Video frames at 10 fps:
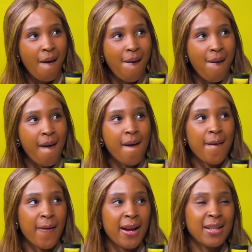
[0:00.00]
Okay.
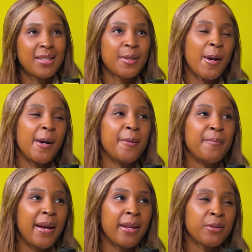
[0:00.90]
Right. Uh,
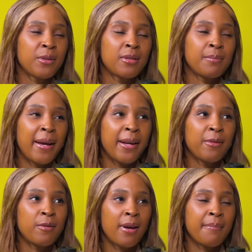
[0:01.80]
my
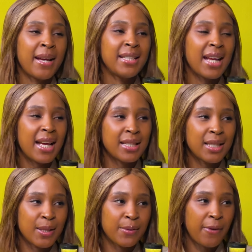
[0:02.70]
my my
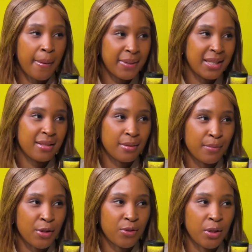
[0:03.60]
dad's family is in
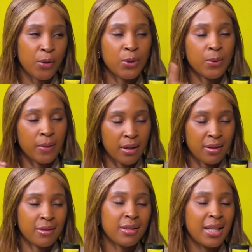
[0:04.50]
Masvingo, so
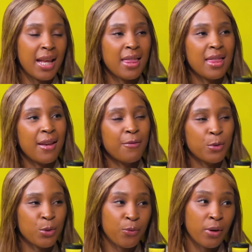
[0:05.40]
I was staying there
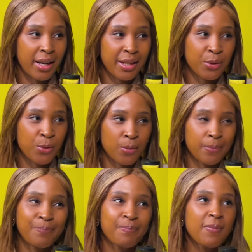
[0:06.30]
for for high
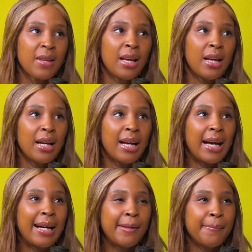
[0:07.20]
school.
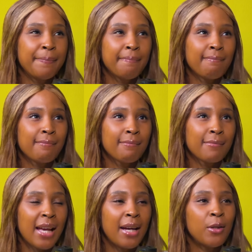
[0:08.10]
Um,
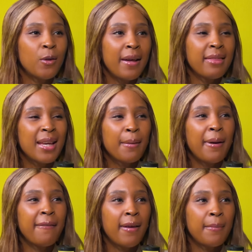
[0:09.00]
I don't know. I think
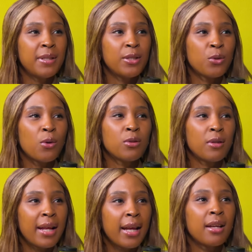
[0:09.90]
my family is
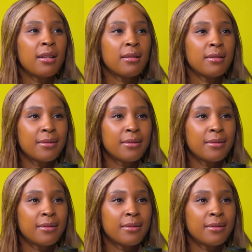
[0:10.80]
also like,